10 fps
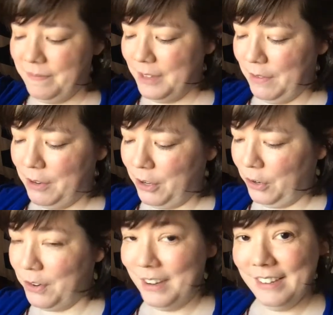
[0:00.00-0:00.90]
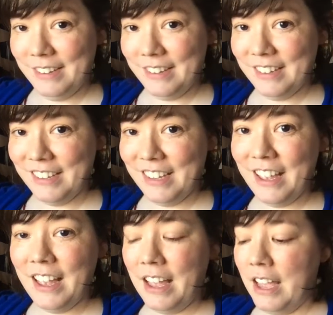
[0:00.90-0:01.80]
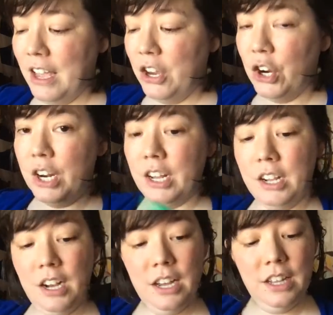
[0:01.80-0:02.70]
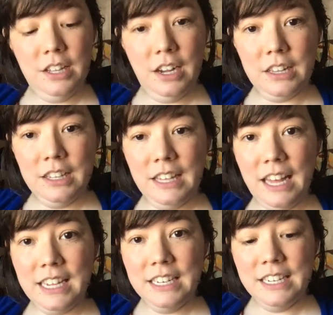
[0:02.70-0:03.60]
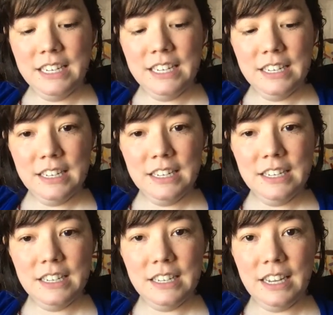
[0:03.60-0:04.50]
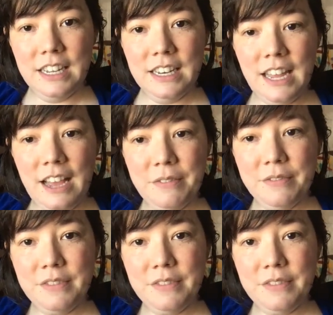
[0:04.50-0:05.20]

Give it a good crease. You're going to cut along the line. Cut it in half.